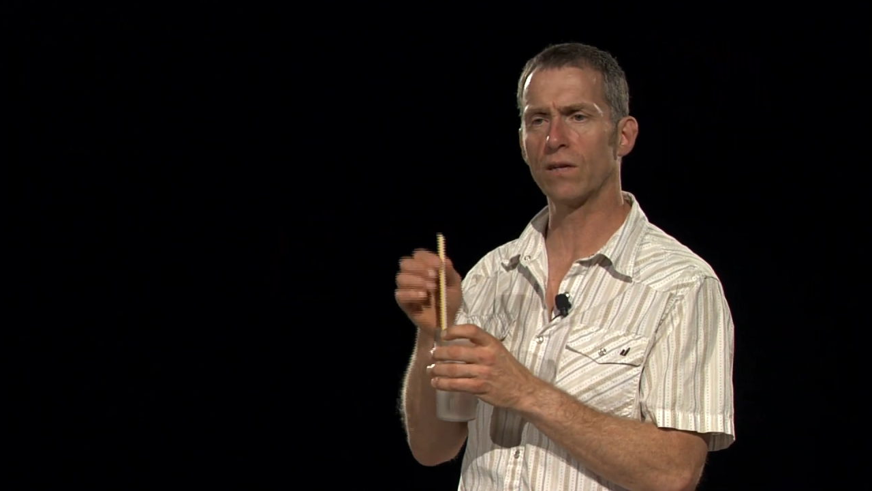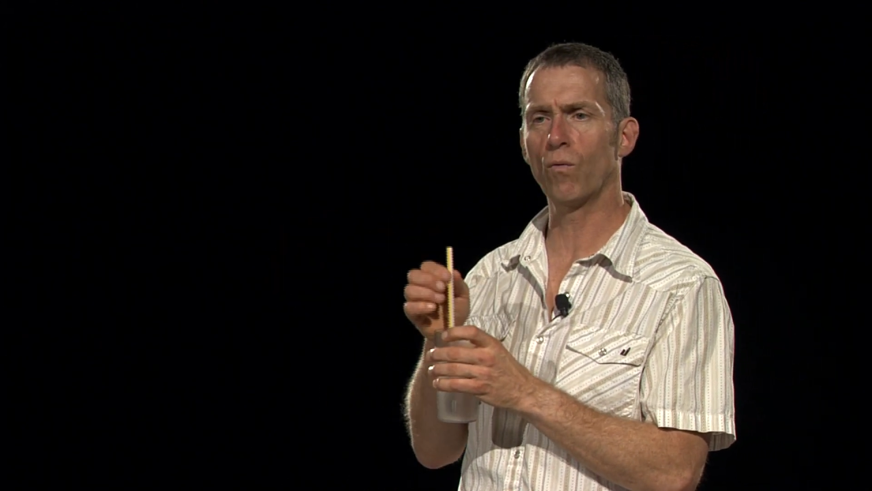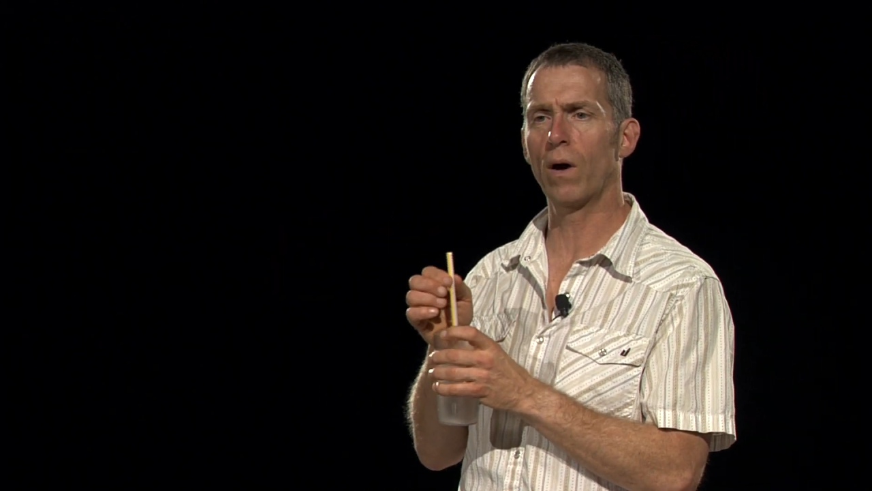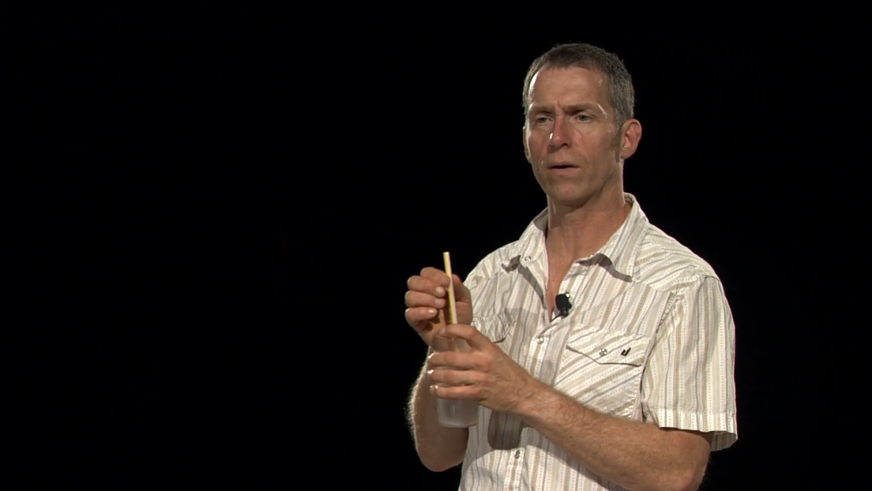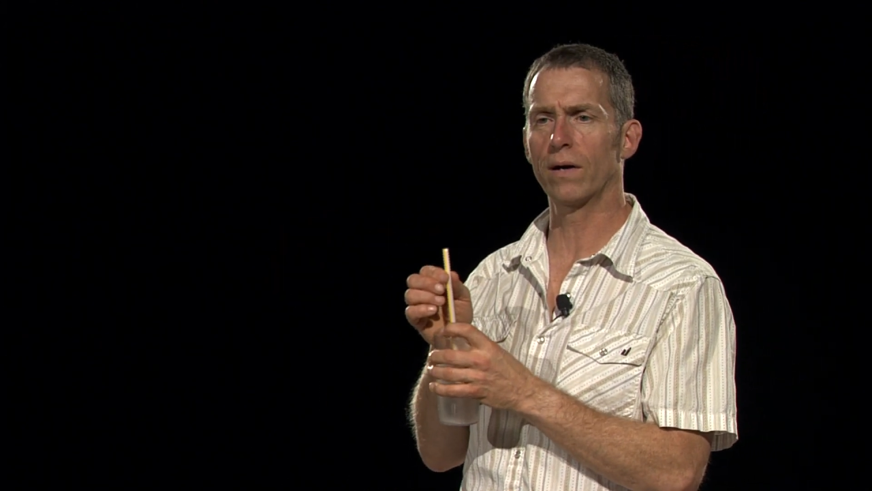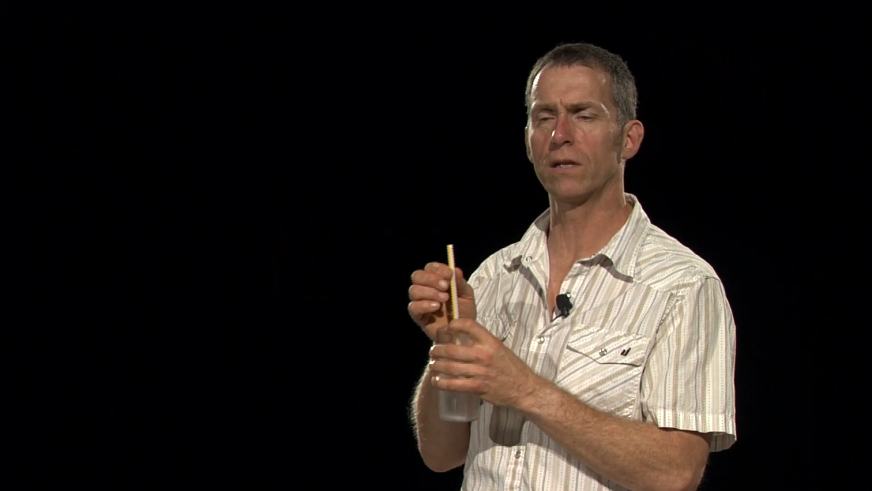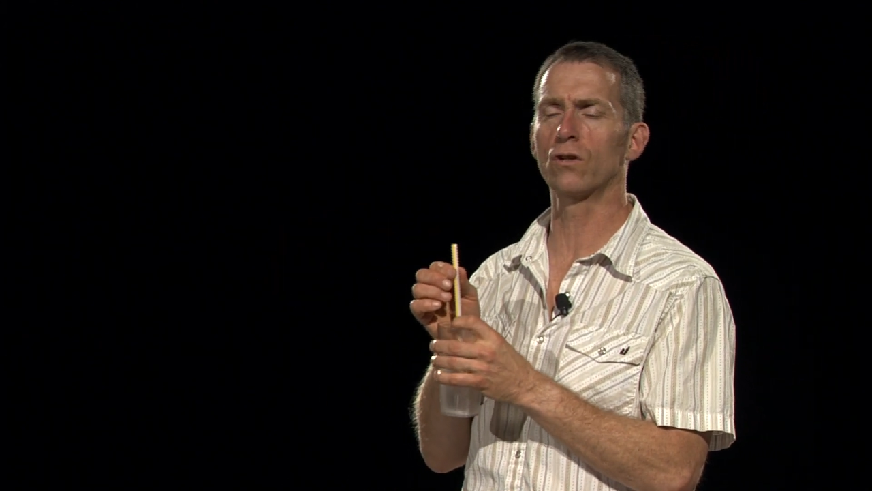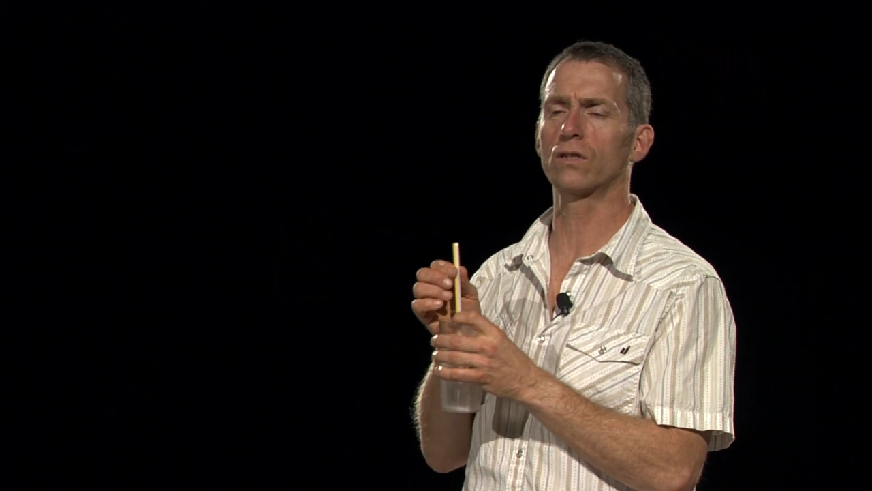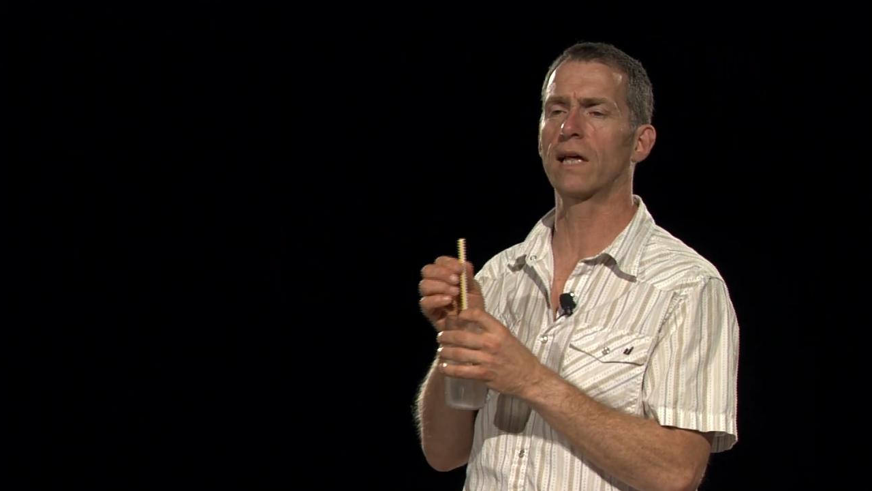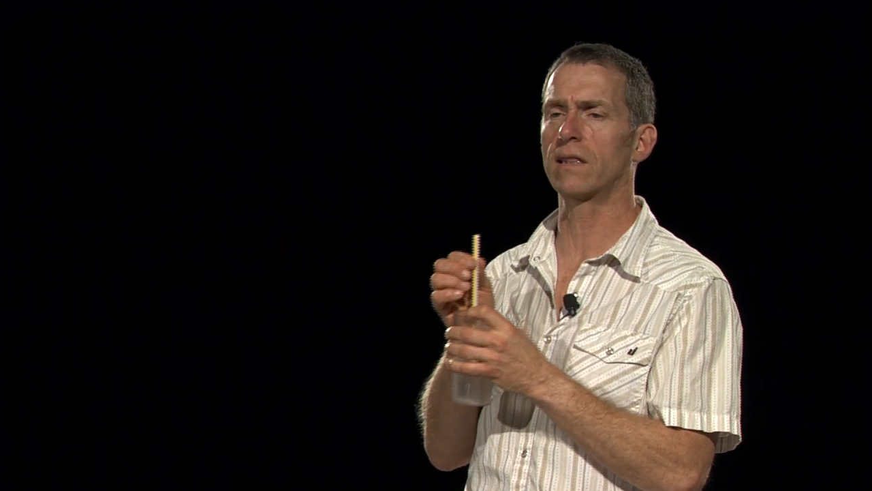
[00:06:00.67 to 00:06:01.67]
of water, and it
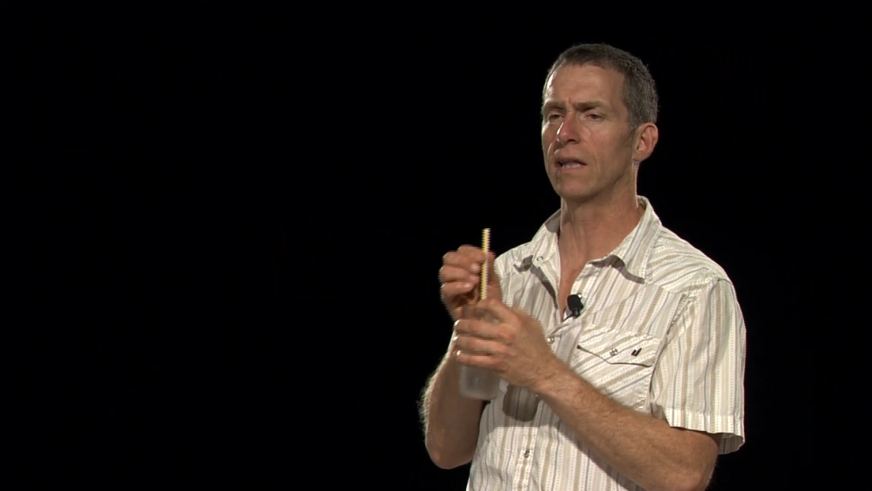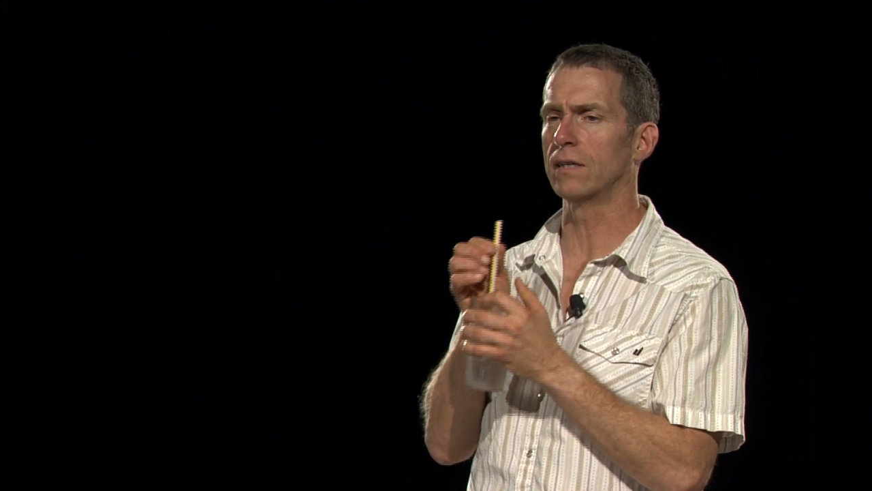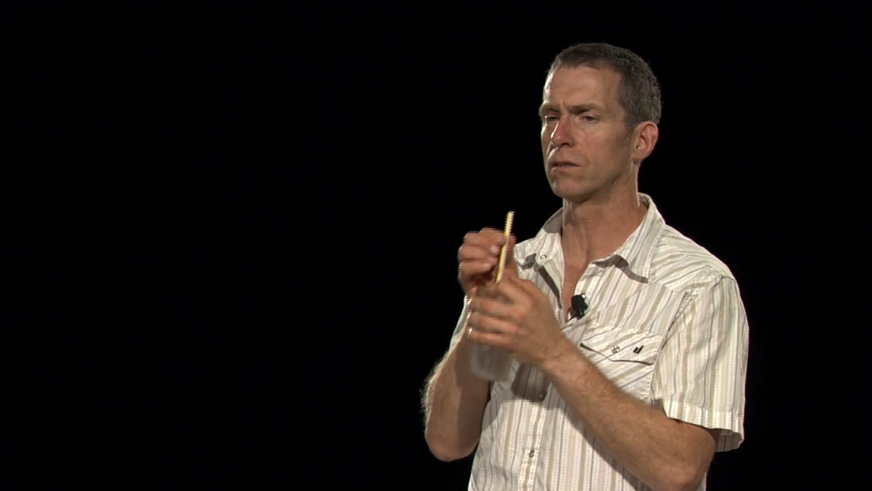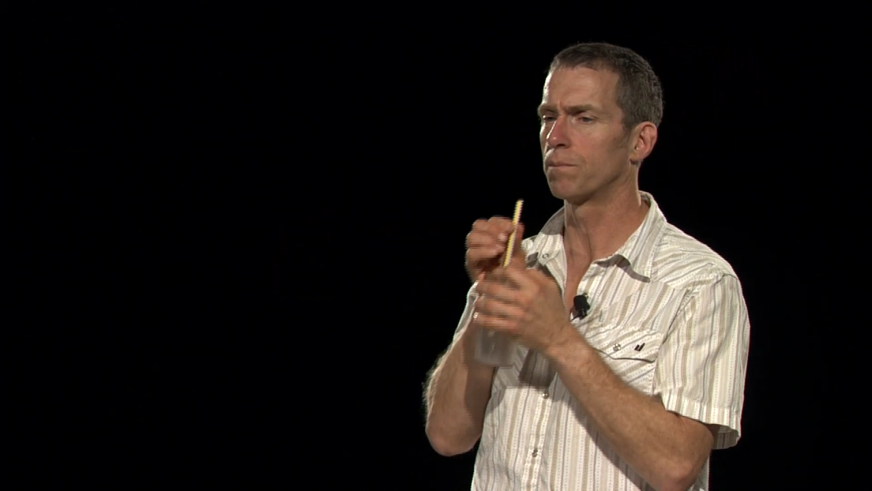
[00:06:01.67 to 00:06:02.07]
looked like this.